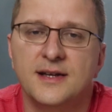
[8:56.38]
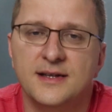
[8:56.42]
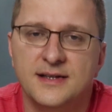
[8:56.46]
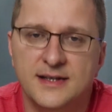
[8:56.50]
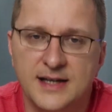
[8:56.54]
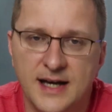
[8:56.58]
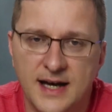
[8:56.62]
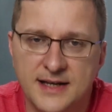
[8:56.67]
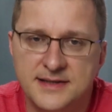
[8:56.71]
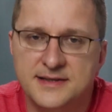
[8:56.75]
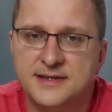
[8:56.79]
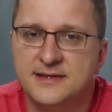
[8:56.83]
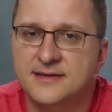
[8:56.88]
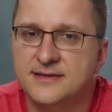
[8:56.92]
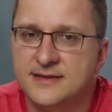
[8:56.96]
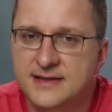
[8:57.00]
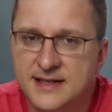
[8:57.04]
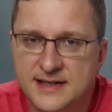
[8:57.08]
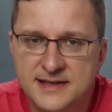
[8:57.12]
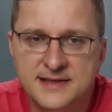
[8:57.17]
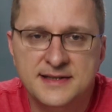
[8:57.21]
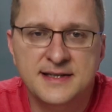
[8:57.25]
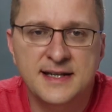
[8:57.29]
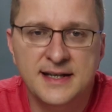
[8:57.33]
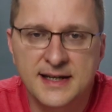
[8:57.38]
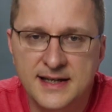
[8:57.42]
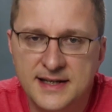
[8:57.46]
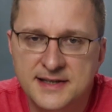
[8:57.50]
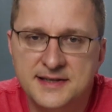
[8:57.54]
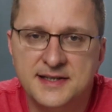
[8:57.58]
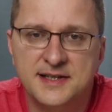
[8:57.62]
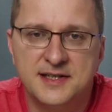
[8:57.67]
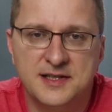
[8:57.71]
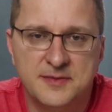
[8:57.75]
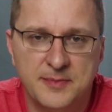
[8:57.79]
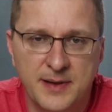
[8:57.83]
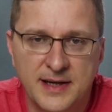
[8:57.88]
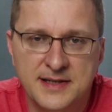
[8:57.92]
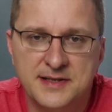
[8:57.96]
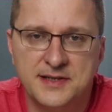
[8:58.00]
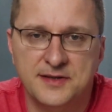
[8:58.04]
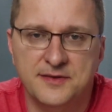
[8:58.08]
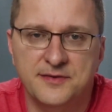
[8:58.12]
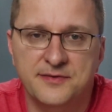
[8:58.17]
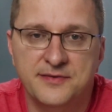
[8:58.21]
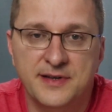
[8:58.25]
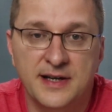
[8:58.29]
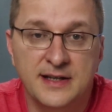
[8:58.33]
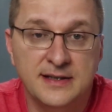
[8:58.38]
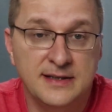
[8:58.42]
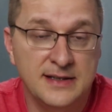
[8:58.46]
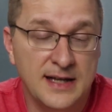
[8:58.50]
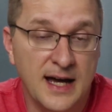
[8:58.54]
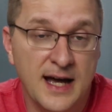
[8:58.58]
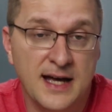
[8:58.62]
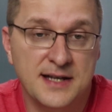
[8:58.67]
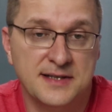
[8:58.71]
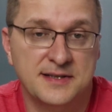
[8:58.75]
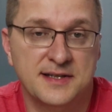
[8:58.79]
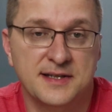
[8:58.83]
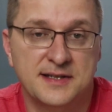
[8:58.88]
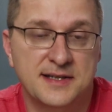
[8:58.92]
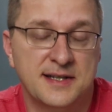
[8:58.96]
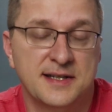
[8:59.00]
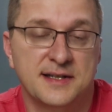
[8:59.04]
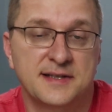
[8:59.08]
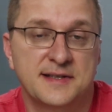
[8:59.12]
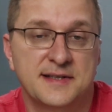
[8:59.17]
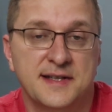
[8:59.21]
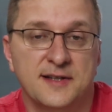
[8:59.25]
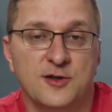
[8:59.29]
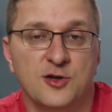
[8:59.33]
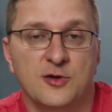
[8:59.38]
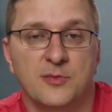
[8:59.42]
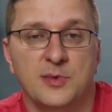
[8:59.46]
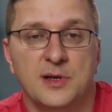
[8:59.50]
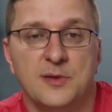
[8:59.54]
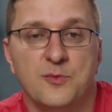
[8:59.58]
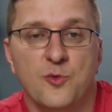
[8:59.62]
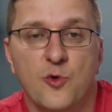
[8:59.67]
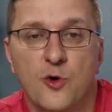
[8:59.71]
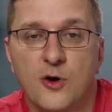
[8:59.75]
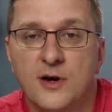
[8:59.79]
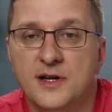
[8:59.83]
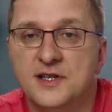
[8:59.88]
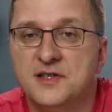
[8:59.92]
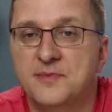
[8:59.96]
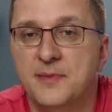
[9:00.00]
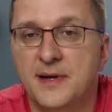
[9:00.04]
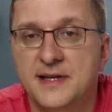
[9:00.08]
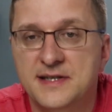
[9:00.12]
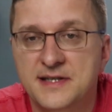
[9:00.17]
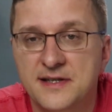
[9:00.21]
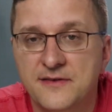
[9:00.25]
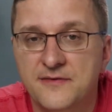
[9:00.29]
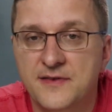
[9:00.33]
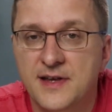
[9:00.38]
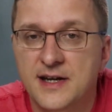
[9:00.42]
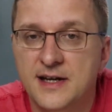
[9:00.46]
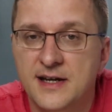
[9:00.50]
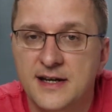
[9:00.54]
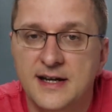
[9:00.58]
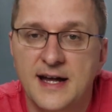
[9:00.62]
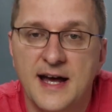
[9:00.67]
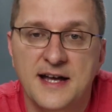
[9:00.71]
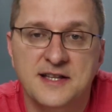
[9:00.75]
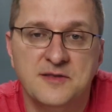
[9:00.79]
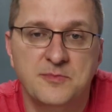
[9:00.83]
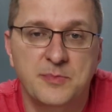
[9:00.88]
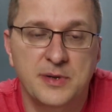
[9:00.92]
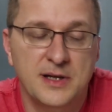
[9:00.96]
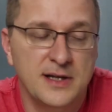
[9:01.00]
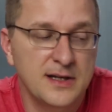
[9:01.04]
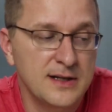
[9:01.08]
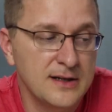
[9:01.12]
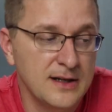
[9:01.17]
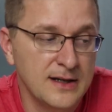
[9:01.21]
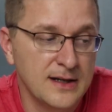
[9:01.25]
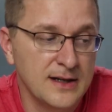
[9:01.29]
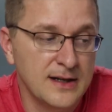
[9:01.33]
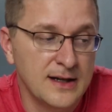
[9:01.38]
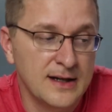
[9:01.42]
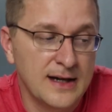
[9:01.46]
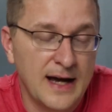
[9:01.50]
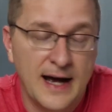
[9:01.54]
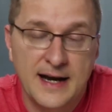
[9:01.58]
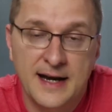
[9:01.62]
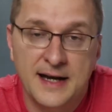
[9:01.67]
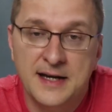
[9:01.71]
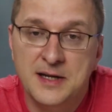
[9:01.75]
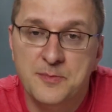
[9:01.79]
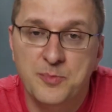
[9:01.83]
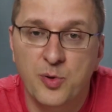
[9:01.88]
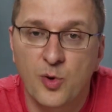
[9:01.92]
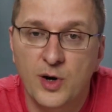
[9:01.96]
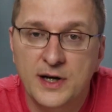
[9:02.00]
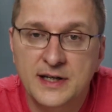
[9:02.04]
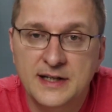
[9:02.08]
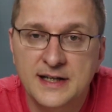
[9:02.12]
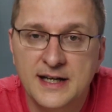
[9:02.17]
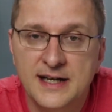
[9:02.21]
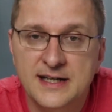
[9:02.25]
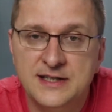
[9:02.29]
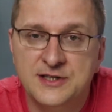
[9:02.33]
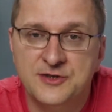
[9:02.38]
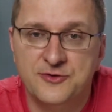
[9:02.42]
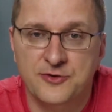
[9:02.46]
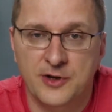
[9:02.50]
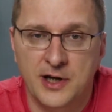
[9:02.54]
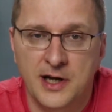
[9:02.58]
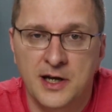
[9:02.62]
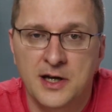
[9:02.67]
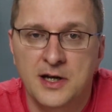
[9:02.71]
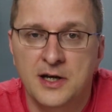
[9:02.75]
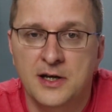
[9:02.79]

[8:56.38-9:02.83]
Yes, Disney is expensive. And yes, it's considerably more expensive than it has been at any point in history.